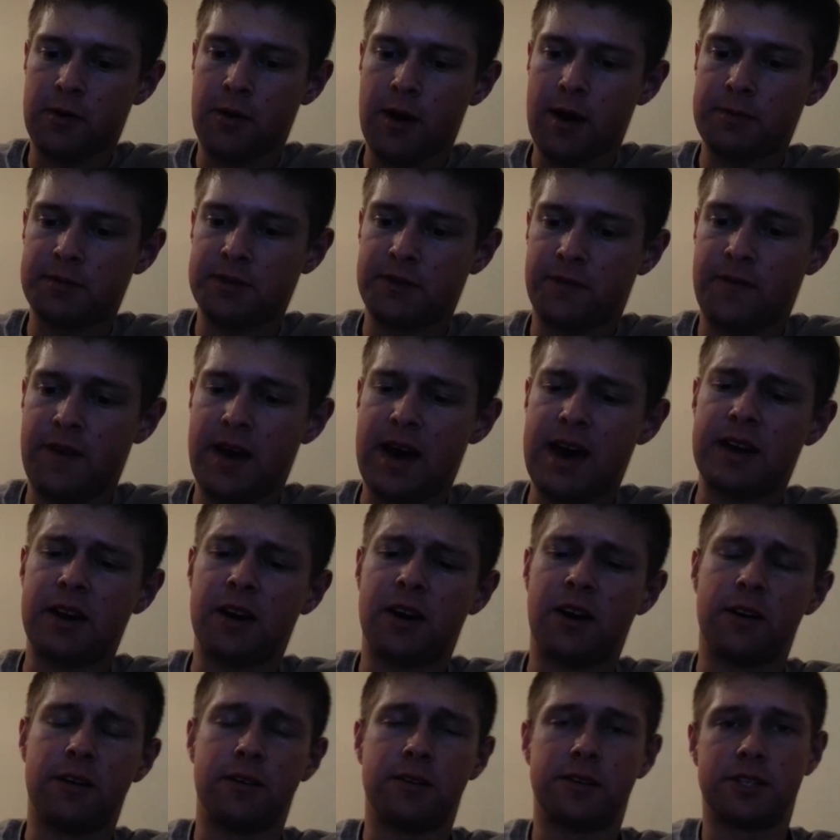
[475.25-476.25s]
grams of fat and
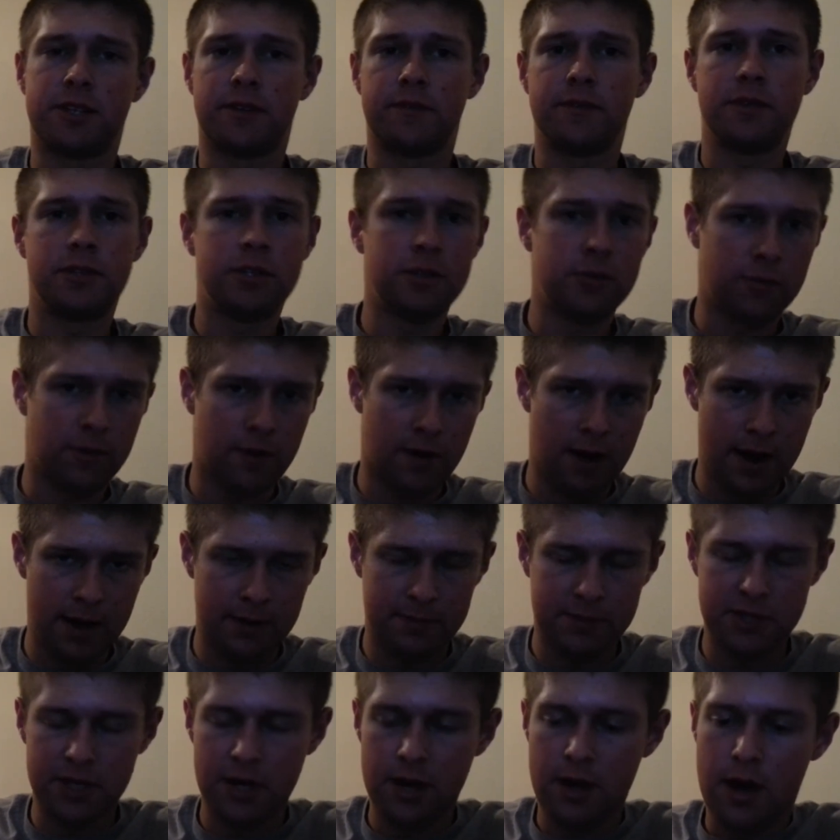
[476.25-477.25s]
172
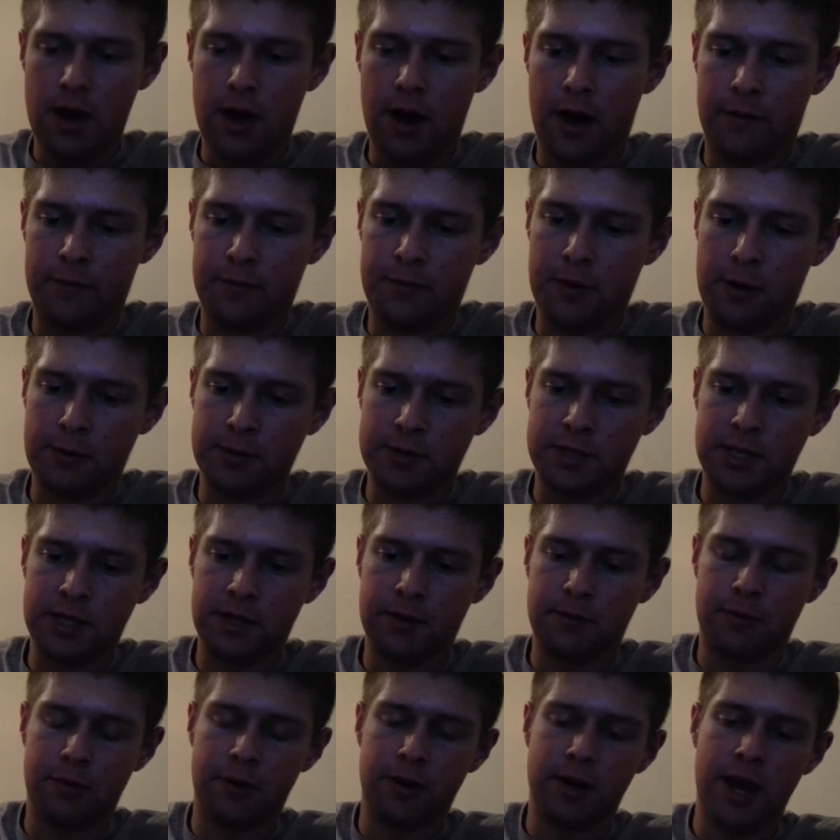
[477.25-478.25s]
grams of
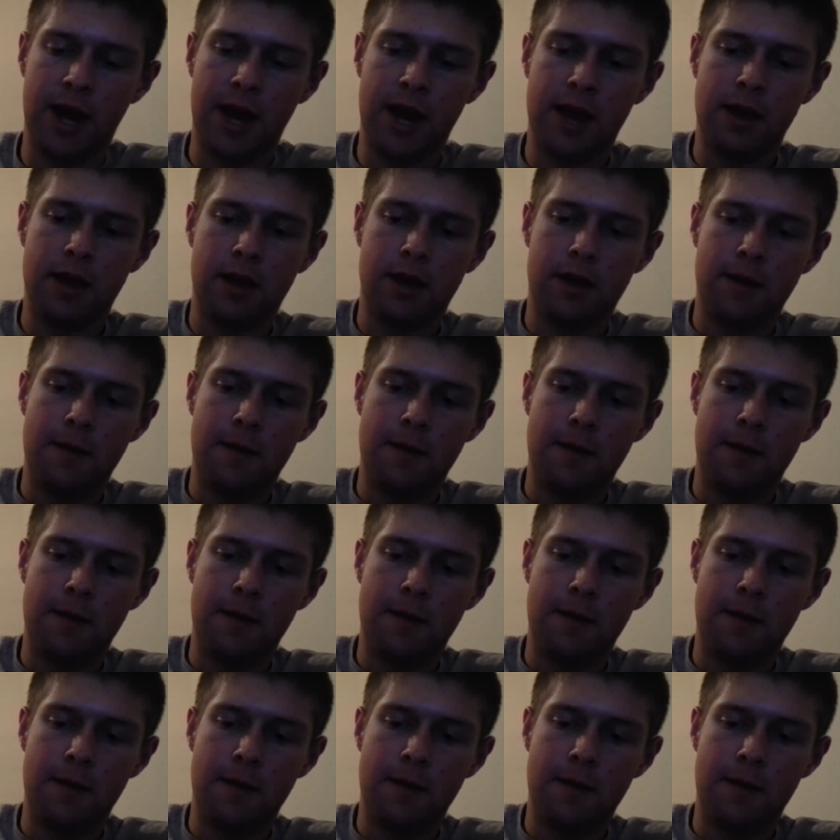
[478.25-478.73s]
protein per day.